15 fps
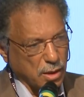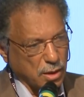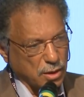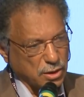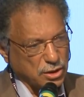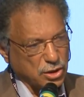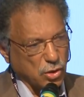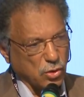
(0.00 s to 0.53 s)

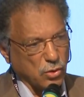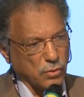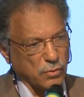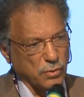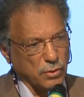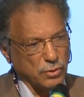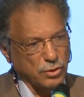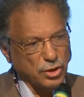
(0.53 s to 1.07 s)
So
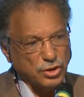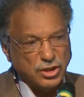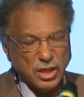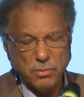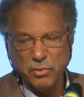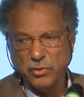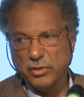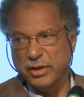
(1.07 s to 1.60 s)
the
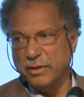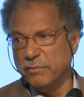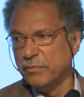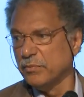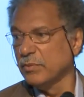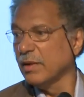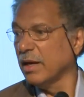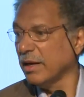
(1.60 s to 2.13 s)
summary,
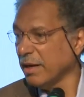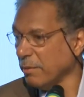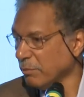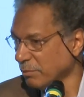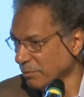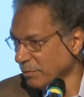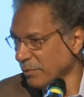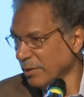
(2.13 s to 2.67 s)
and
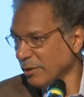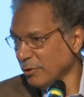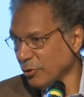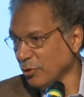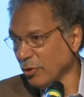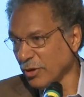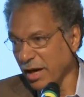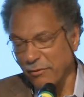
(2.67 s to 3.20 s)
you
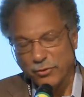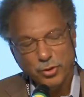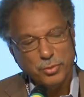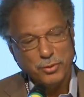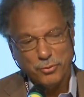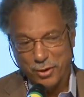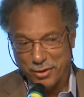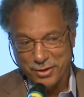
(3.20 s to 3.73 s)
don't have to be
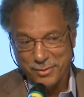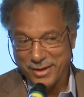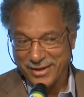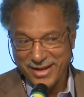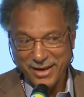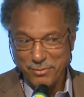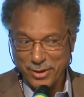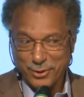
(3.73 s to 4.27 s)
worried about
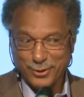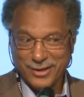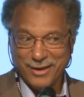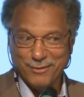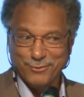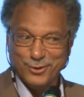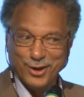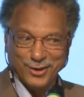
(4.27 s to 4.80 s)
that because I
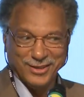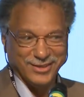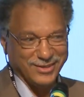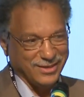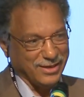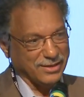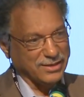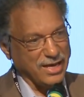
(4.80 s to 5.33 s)
have done it
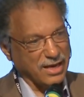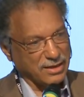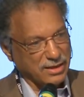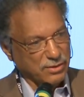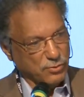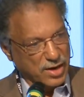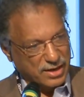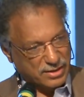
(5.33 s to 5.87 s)
exactly
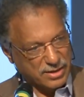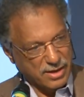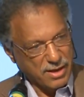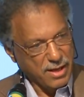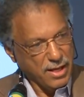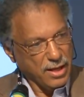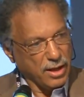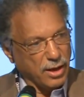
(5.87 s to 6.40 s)
right.
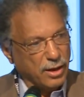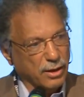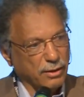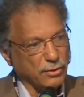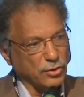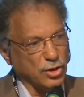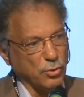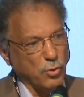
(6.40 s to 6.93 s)

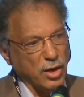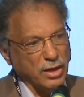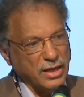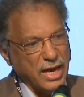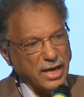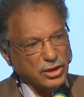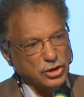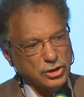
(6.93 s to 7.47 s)
The world
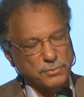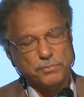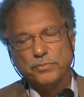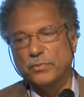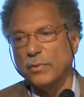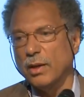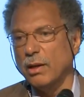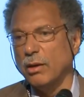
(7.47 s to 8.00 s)
catch,
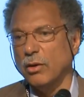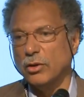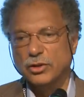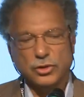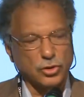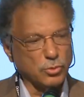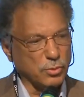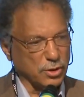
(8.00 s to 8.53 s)

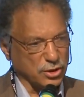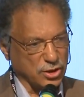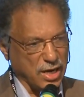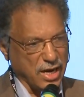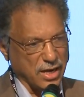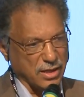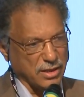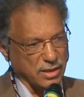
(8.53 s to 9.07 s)
also much
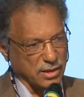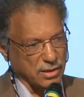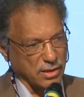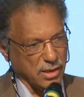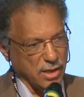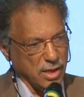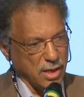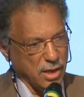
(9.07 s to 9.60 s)
higher
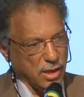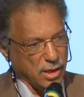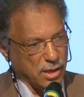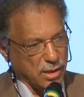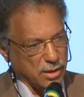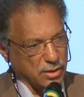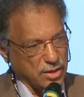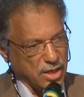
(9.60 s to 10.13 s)

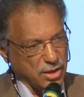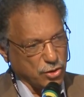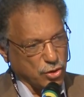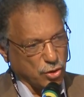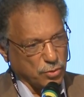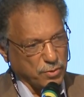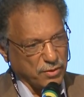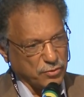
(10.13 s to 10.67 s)
than
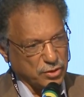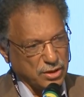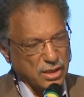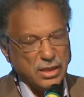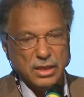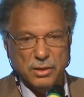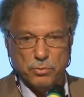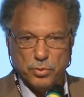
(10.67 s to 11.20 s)
thought previously,
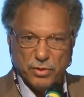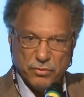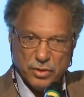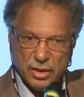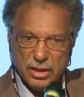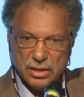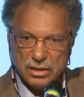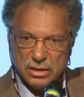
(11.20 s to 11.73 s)

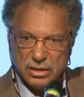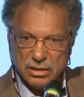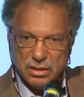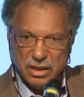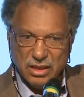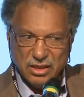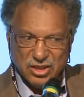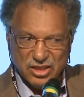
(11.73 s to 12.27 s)
is
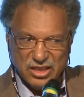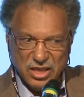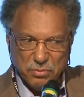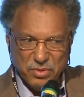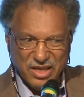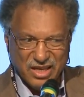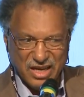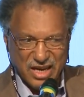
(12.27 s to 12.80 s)
in steep
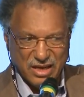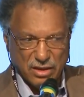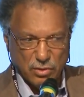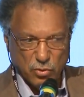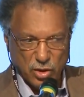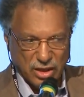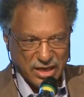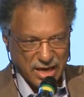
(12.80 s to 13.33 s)
decline, the
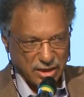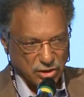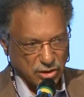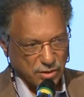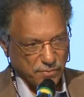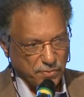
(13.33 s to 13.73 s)
world catch.